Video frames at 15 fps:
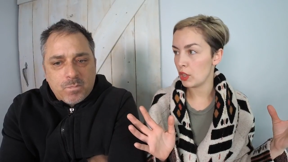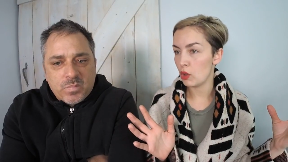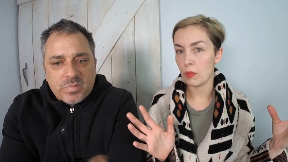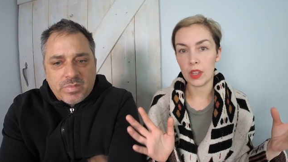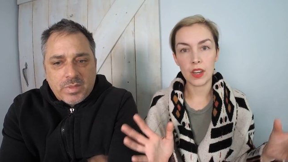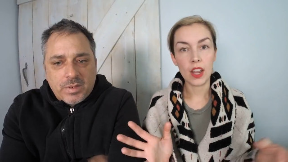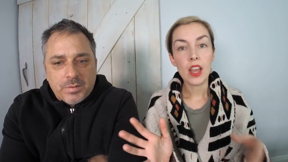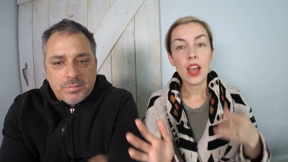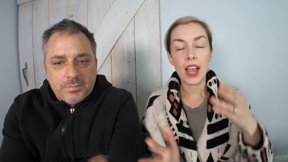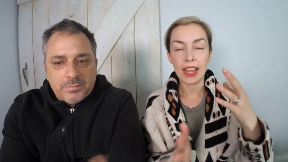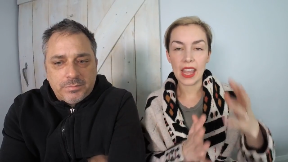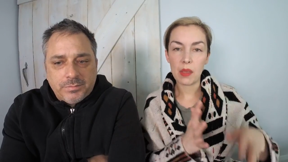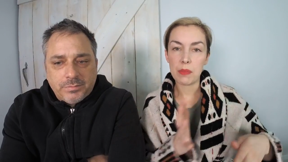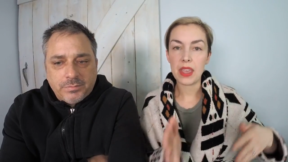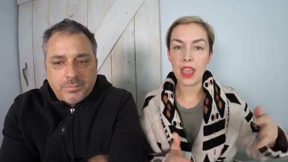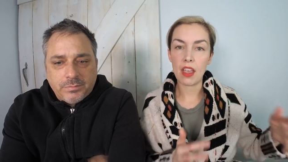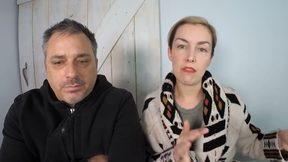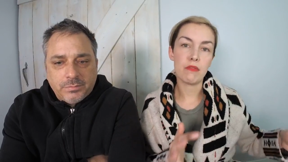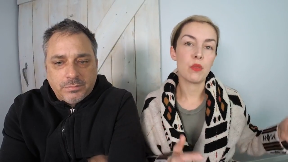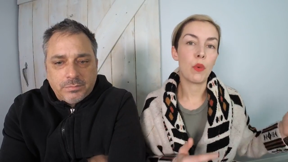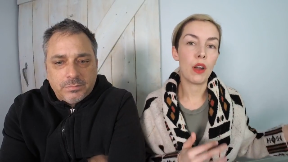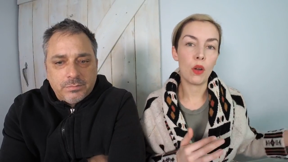Speaker 1: human. I can't be
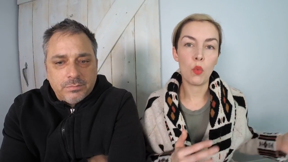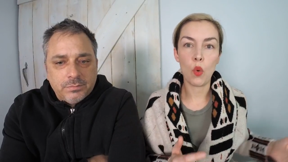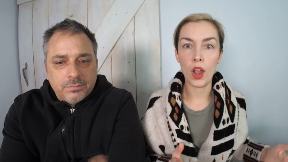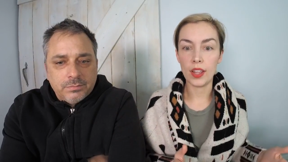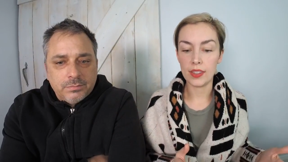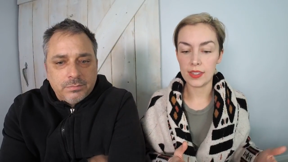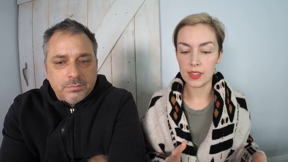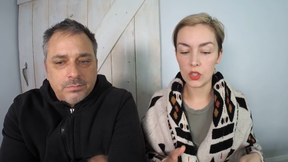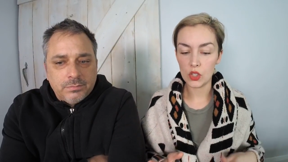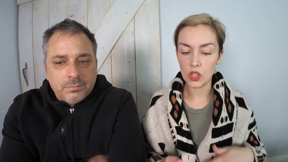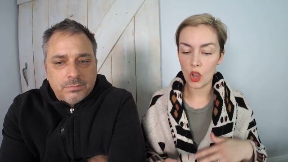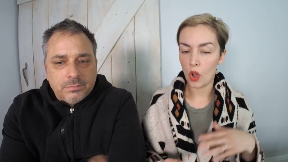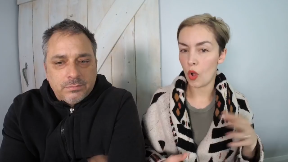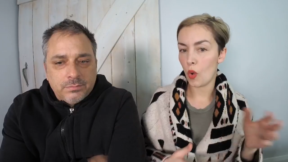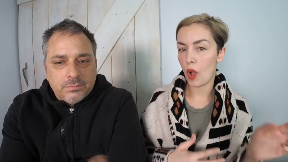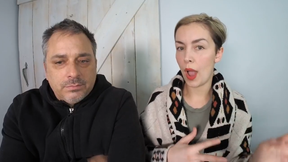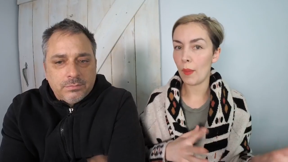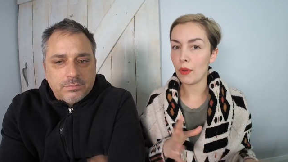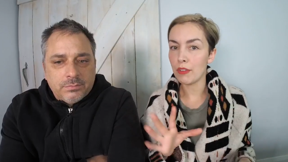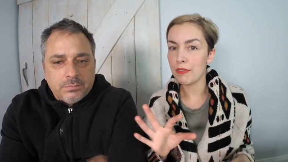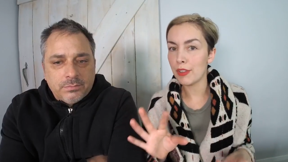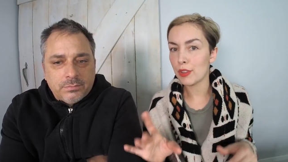everywhere at once. So I
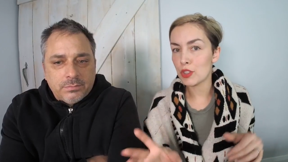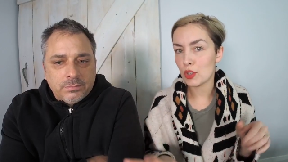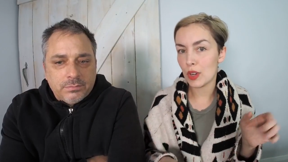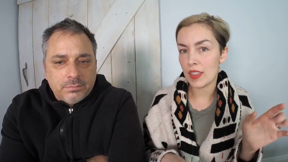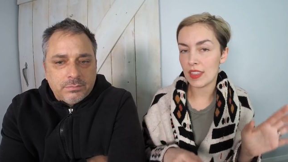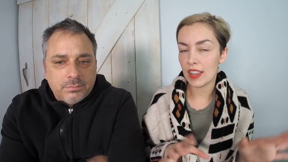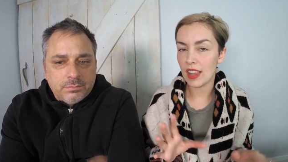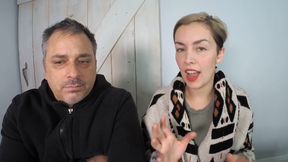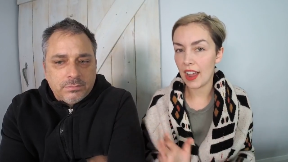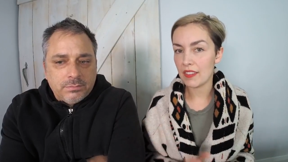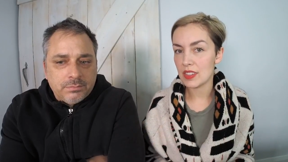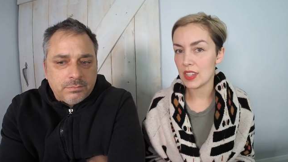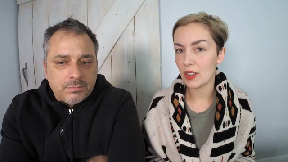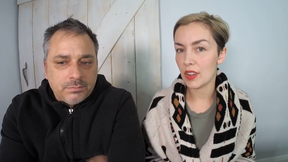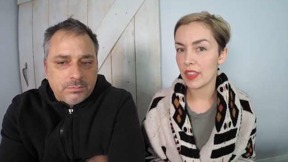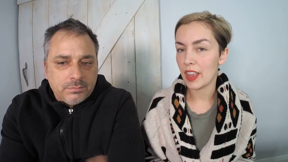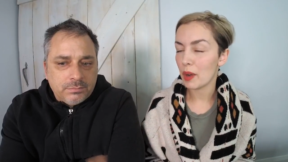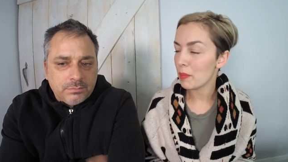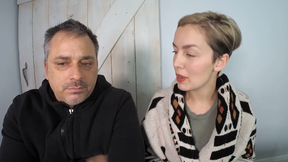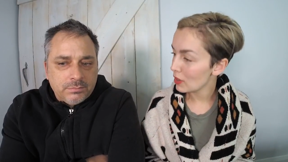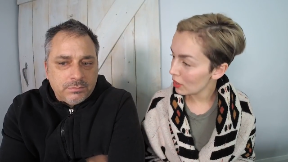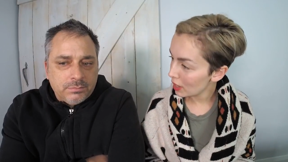will filter in the lives here and
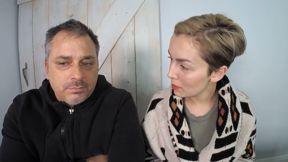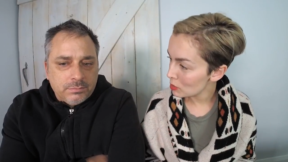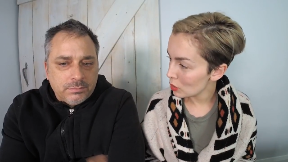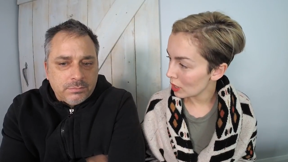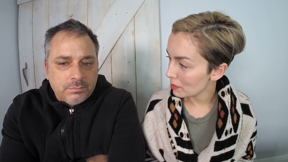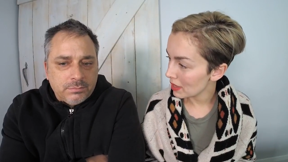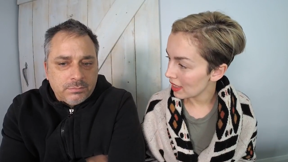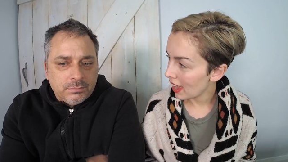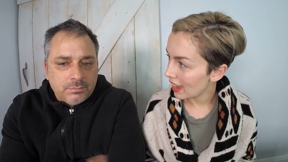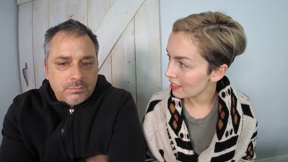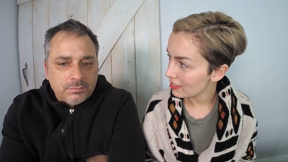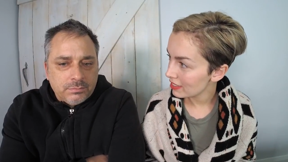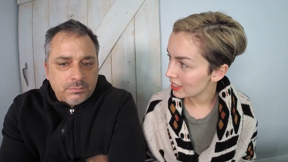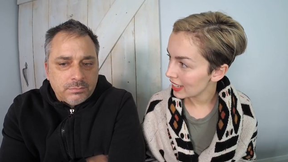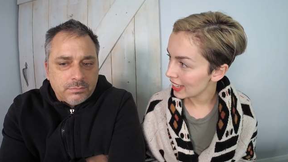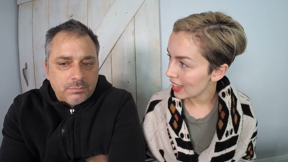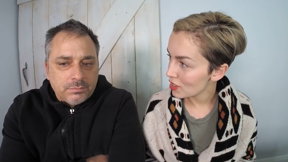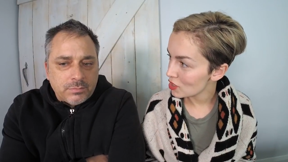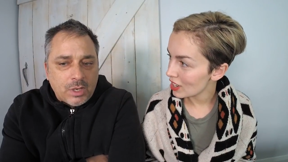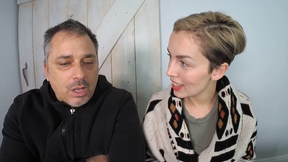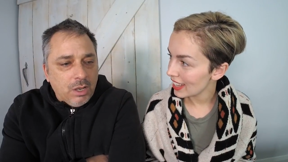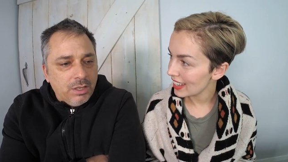there. But you'll come join me live
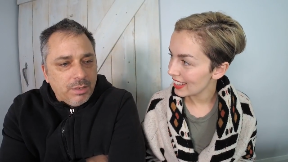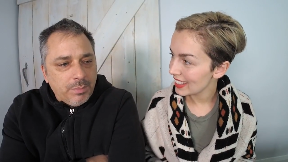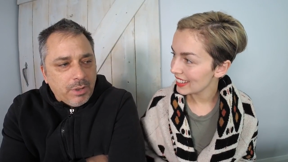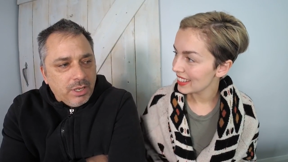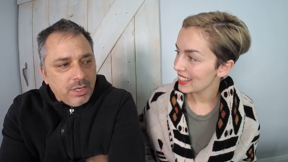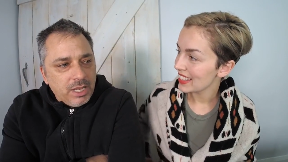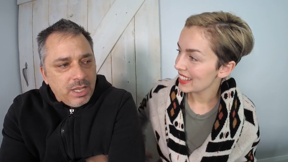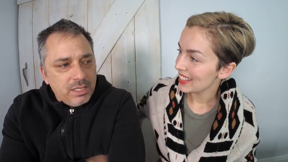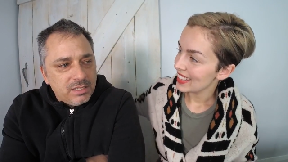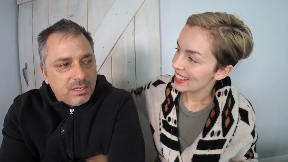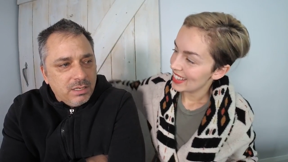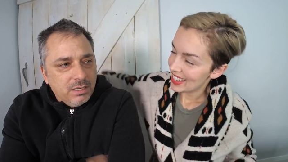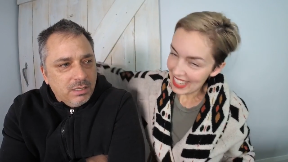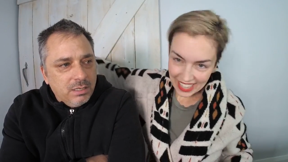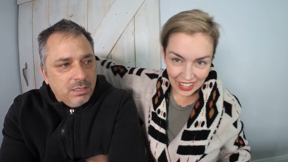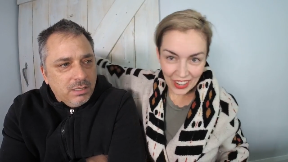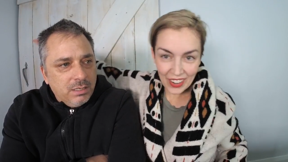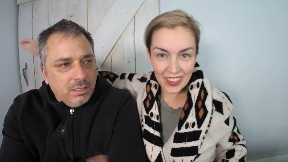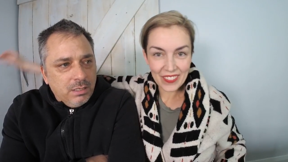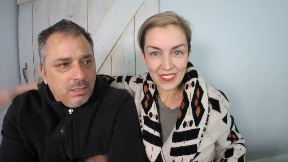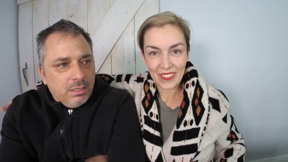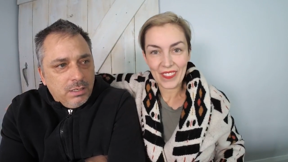occasionally
Speaker 2: on the podcast
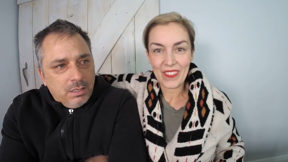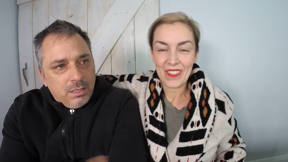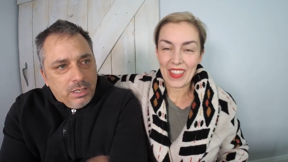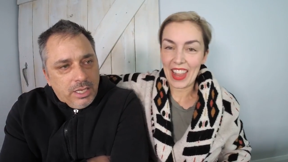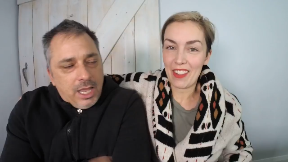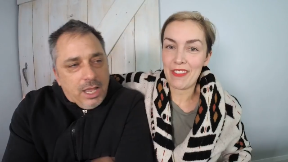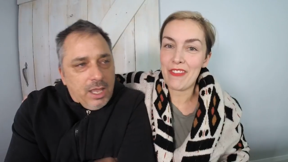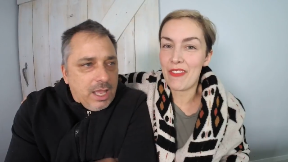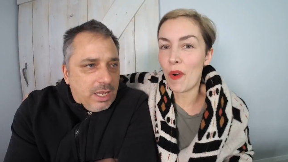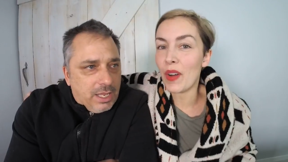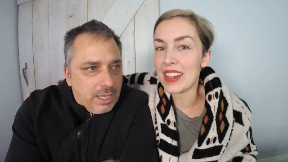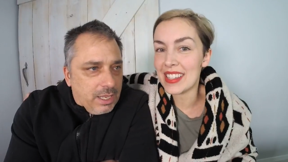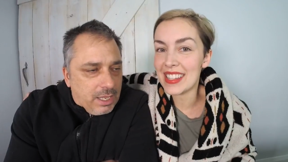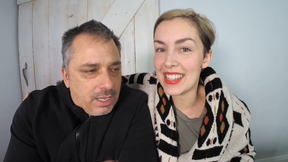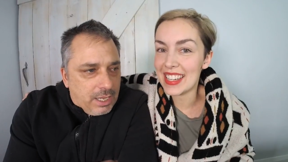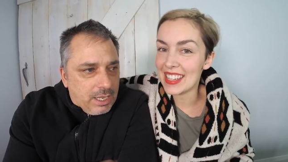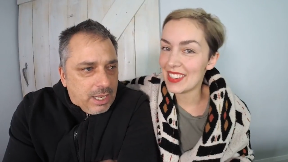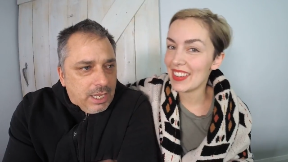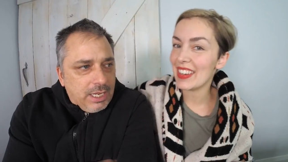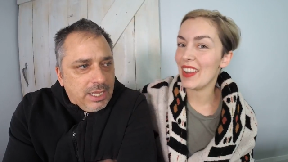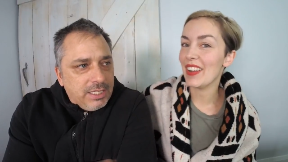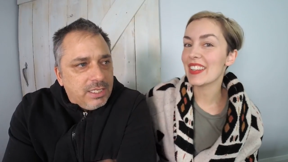
Speaker 1: here.
Speaker 2: Yeah, forced
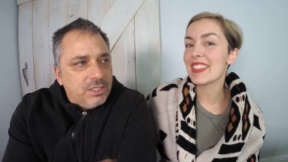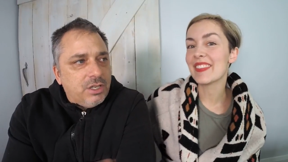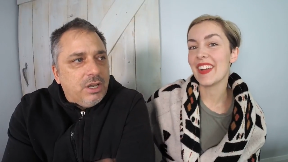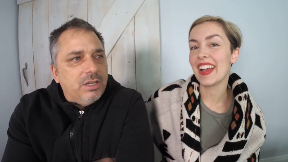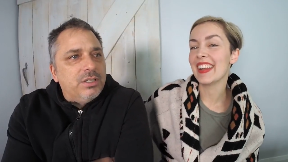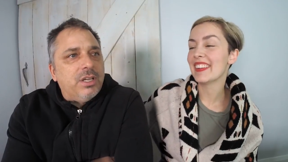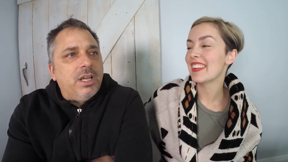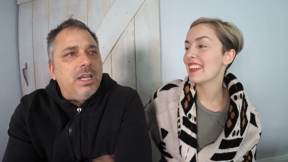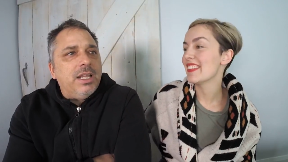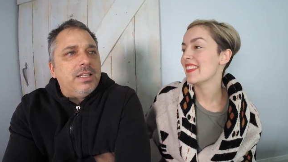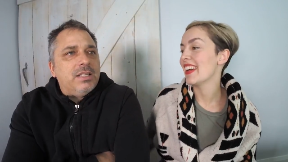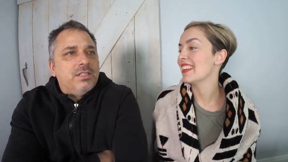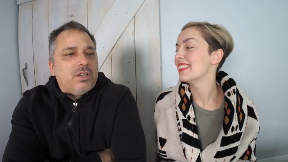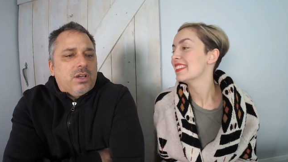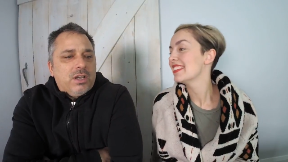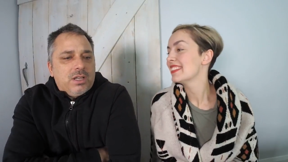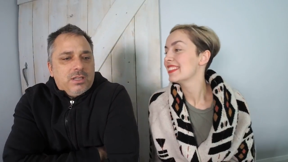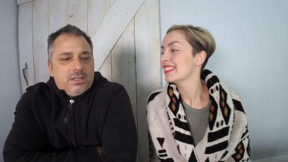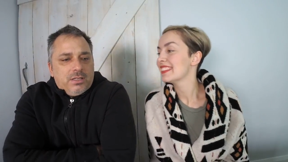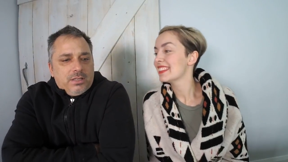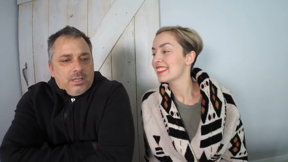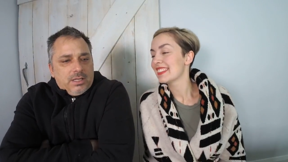into. I like to talk. I like to
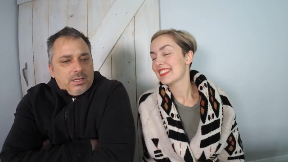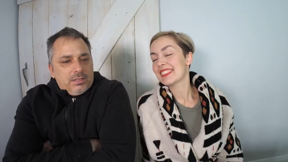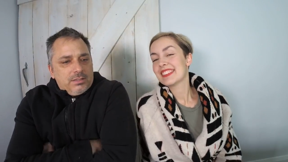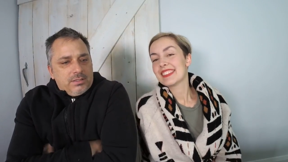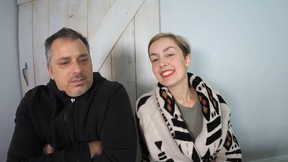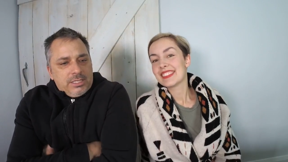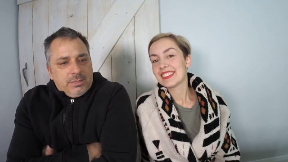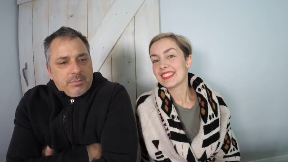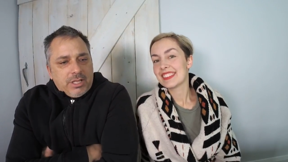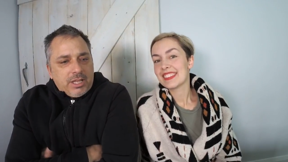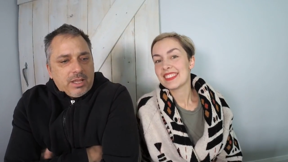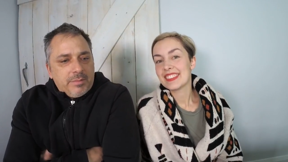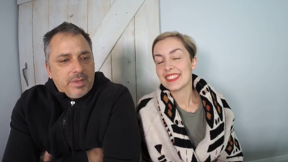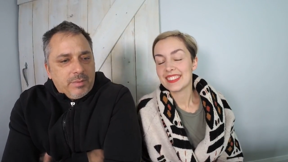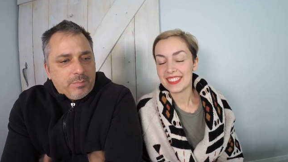talk. And seem like I'm